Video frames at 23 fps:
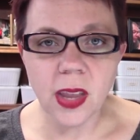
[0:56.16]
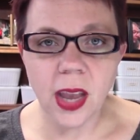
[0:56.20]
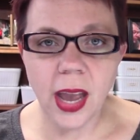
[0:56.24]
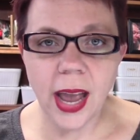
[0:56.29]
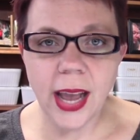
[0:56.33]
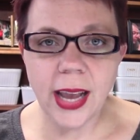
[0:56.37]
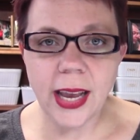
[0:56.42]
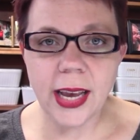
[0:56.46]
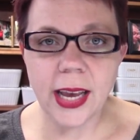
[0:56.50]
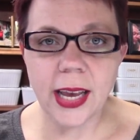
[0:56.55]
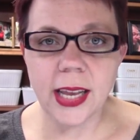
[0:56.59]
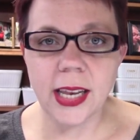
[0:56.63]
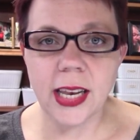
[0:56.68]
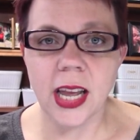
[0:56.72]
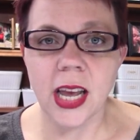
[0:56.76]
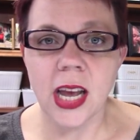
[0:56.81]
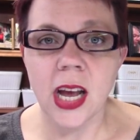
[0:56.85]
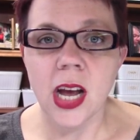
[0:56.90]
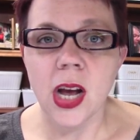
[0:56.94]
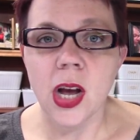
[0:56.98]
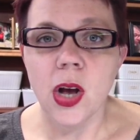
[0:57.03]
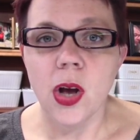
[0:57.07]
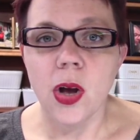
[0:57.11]
And
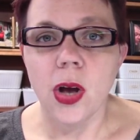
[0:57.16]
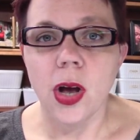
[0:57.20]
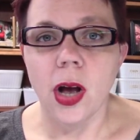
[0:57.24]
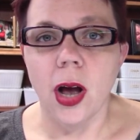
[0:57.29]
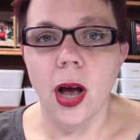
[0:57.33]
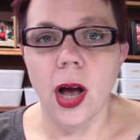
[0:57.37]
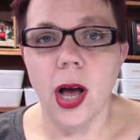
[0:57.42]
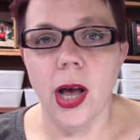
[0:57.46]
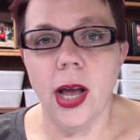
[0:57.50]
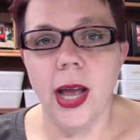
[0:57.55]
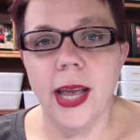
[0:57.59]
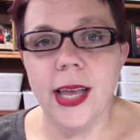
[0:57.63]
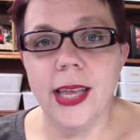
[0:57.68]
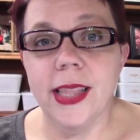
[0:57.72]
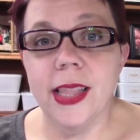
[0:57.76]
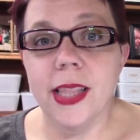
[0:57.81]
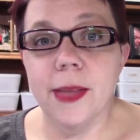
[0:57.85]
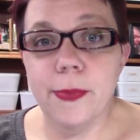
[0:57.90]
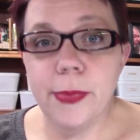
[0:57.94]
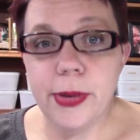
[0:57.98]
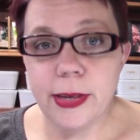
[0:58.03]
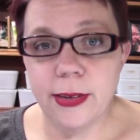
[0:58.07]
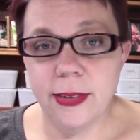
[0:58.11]
in
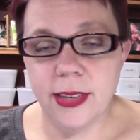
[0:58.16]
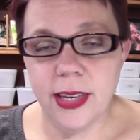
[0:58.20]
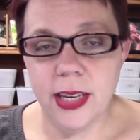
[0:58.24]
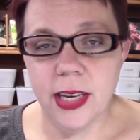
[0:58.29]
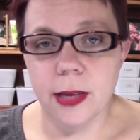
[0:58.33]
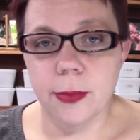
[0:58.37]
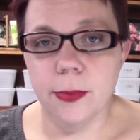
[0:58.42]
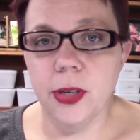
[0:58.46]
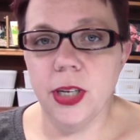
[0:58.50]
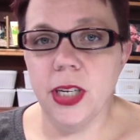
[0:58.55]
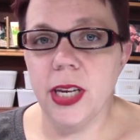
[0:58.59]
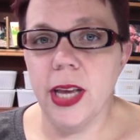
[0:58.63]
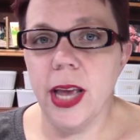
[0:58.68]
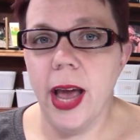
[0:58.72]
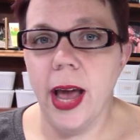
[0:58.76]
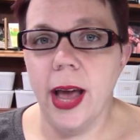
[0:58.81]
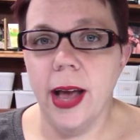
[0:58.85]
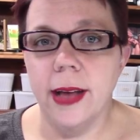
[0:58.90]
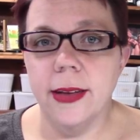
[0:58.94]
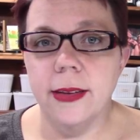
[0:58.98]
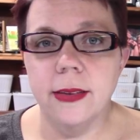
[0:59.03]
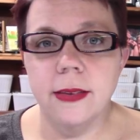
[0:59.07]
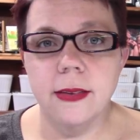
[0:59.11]
the museum she
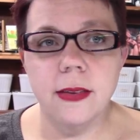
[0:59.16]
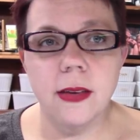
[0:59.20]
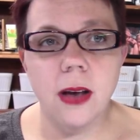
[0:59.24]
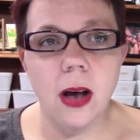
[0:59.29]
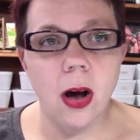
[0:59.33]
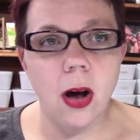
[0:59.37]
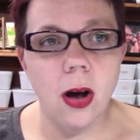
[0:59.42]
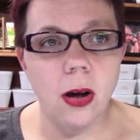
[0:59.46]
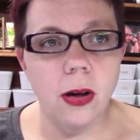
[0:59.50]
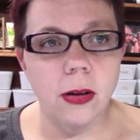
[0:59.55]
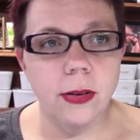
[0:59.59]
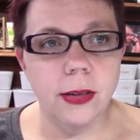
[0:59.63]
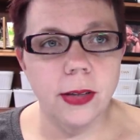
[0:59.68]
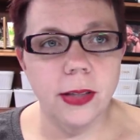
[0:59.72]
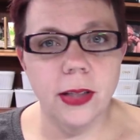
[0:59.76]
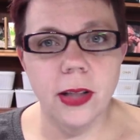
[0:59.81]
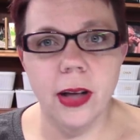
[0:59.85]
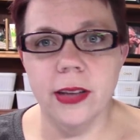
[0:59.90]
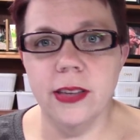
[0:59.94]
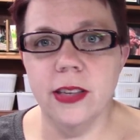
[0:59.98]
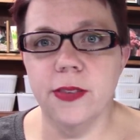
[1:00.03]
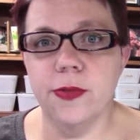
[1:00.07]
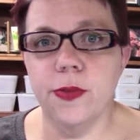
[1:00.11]
has all
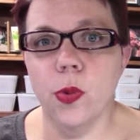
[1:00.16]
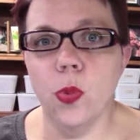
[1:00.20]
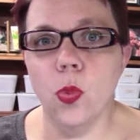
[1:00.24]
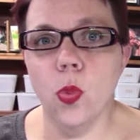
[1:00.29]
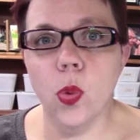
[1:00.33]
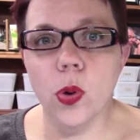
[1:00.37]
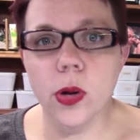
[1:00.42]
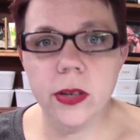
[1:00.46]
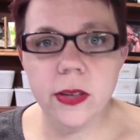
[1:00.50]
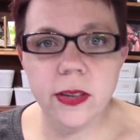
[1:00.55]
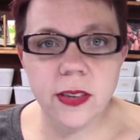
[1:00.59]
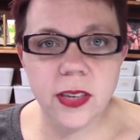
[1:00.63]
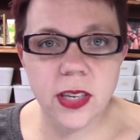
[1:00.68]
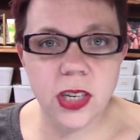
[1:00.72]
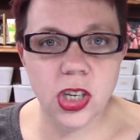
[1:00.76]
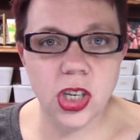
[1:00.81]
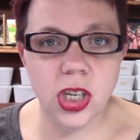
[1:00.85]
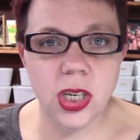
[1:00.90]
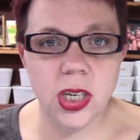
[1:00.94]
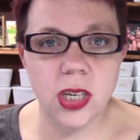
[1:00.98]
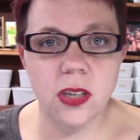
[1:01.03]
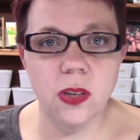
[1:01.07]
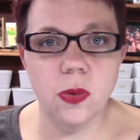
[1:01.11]
lots of awards that
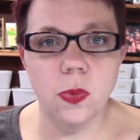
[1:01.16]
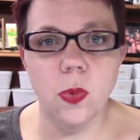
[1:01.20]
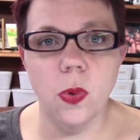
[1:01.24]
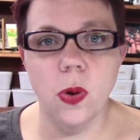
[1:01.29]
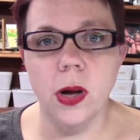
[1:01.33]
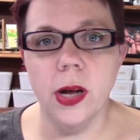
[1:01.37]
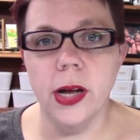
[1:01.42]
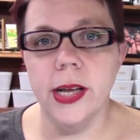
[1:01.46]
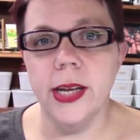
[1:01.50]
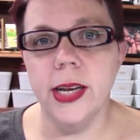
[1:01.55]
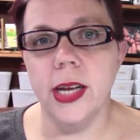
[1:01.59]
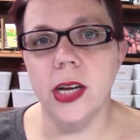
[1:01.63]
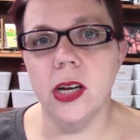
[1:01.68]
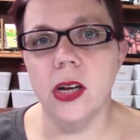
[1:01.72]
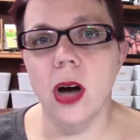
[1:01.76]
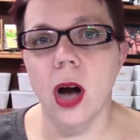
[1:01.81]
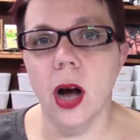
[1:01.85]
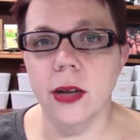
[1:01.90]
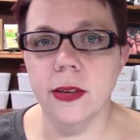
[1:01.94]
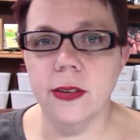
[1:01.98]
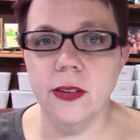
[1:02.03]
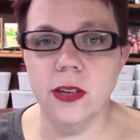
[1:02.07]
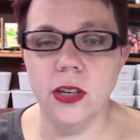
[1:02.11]
she's won and
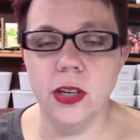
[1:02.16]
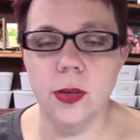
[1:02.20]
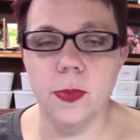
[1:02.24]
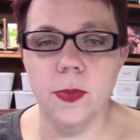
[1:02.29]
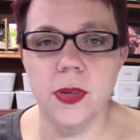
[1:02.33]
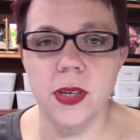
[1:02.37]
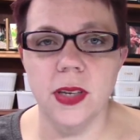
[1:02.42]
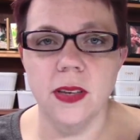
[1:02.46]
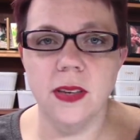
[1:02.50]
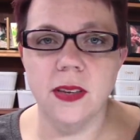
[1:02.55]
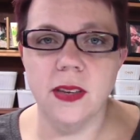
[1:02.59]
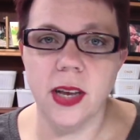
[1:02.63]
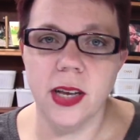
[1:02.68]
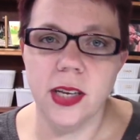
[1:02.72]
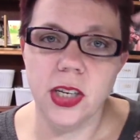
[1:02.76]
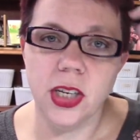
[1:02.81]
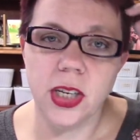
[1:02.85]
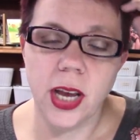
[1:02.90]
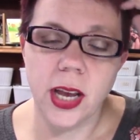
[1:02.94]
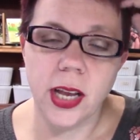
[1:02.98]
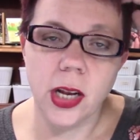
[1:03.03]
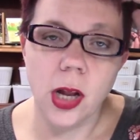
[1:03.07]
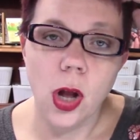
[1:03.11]
costumes and
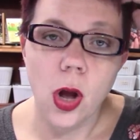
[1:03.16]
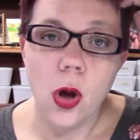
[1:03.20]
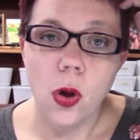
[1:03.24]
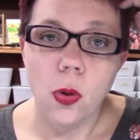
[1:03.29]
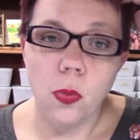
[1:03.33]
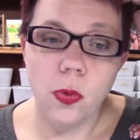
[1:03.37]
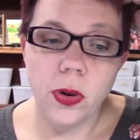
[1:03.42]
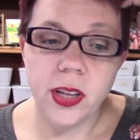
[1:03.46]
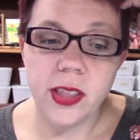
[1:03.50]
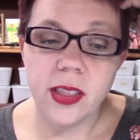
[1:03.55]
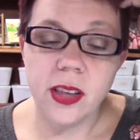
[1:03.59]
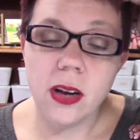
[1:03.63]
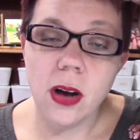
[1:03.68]
such and one of the